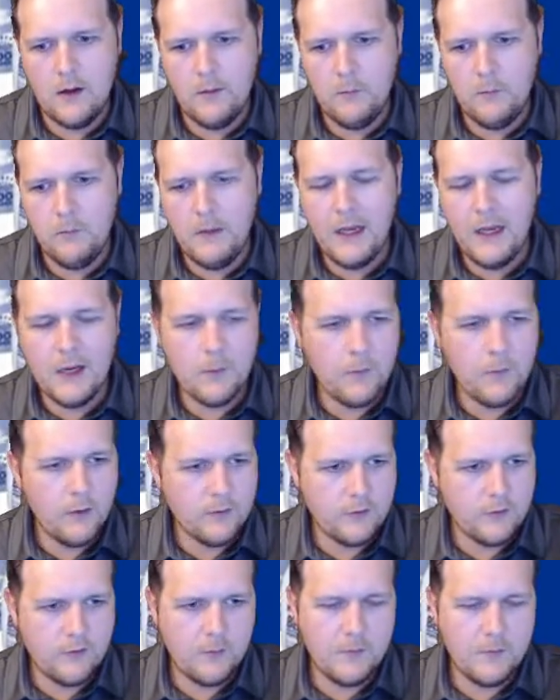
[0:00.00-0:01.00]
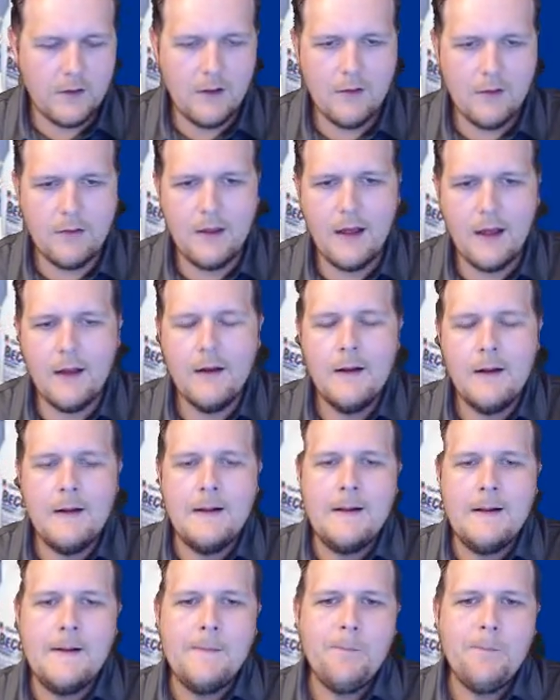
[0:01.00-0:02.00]
animals or something like that.
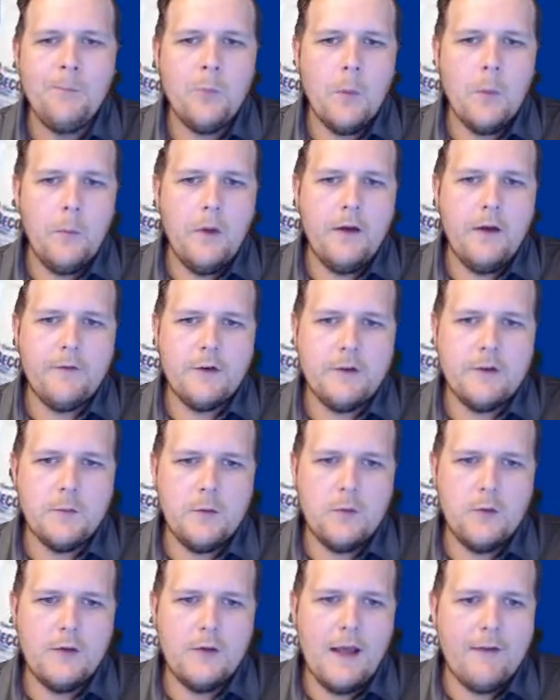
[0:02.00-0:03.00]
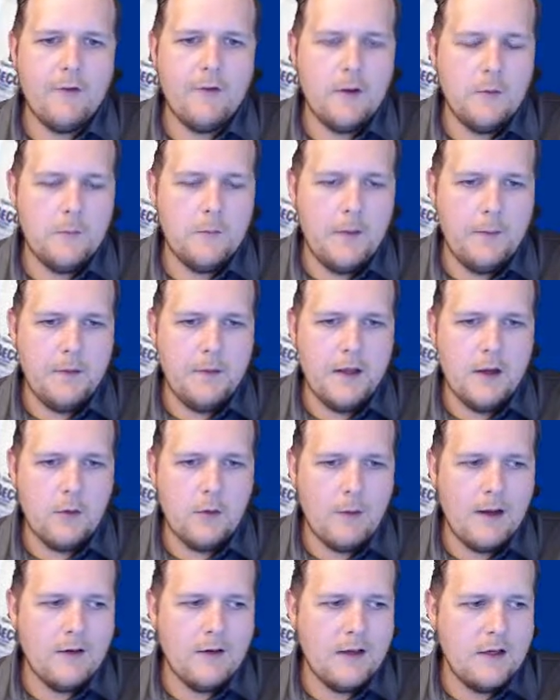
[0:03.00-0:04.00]
But for someone who's having maybe
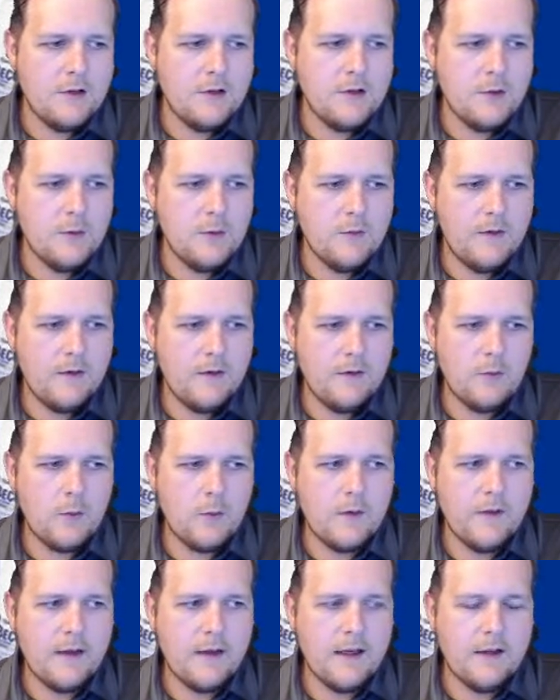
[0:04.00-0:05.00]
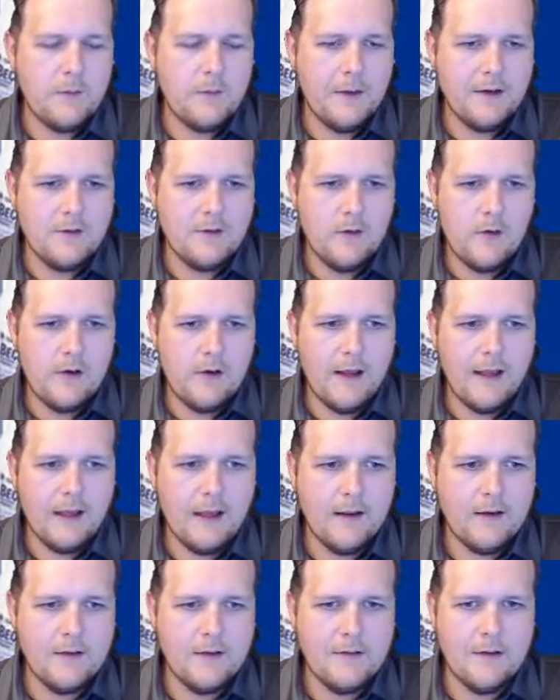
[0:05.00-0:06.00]
year-round issues, this is where they need to make sure they're taking
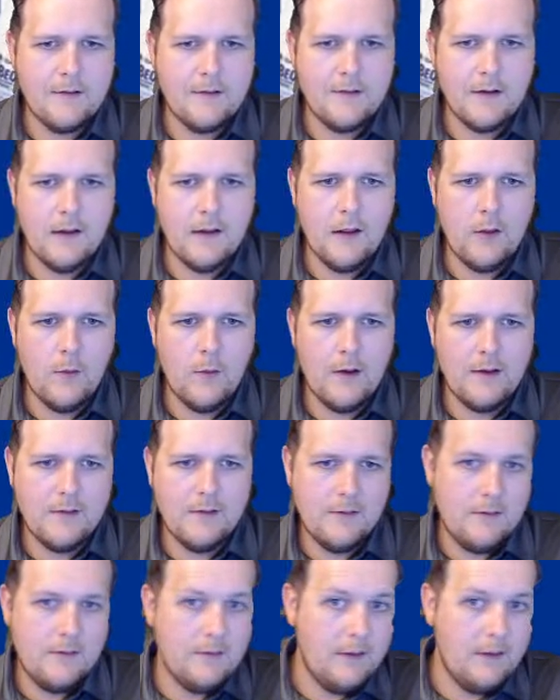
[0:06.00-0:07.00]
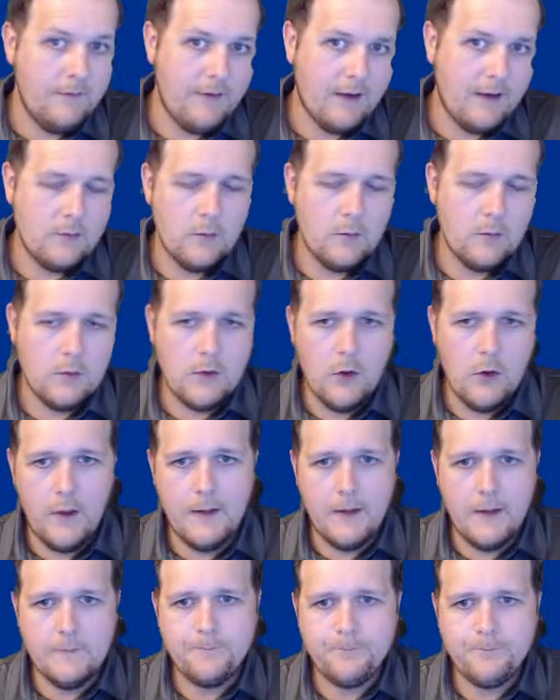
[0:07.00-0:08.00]
consistently. Otherwise, the effects will go
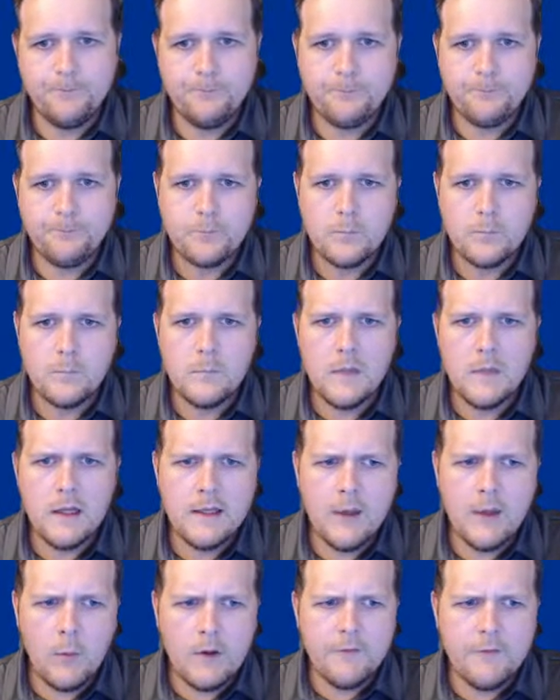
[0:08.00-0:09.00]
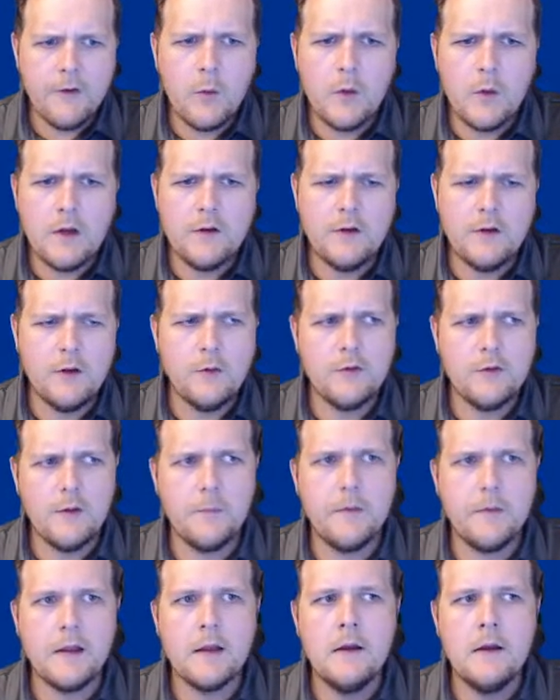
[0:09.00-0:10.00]
away. Now, what if I wanted to use
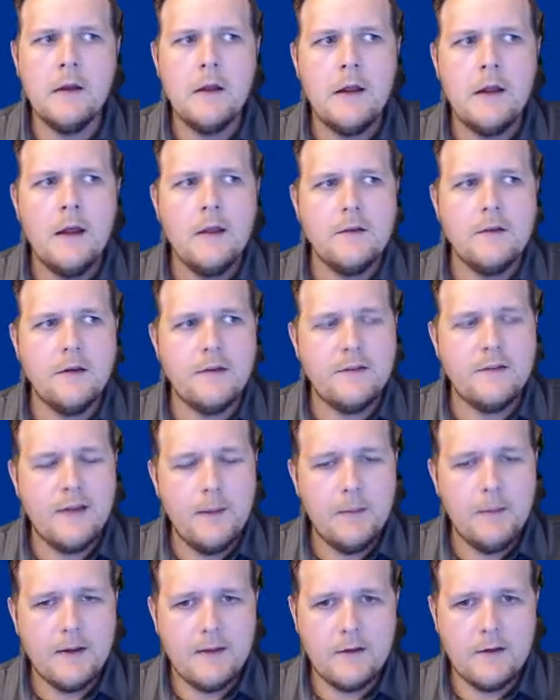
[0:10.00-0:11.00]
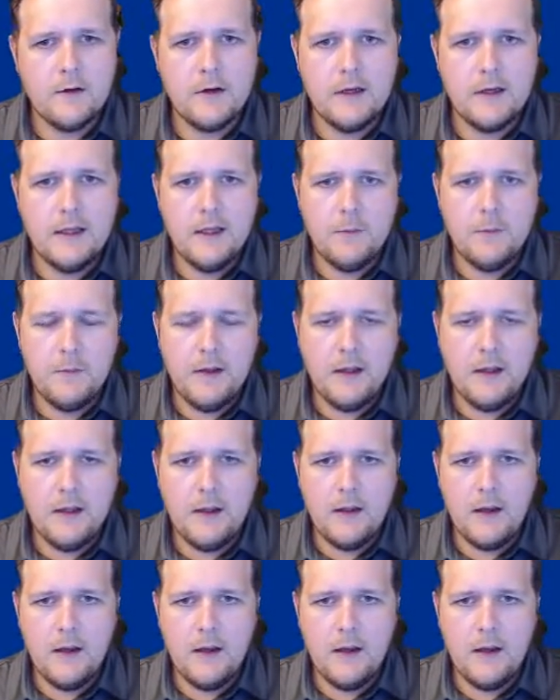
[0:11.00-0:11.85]
something systemic that's going to get me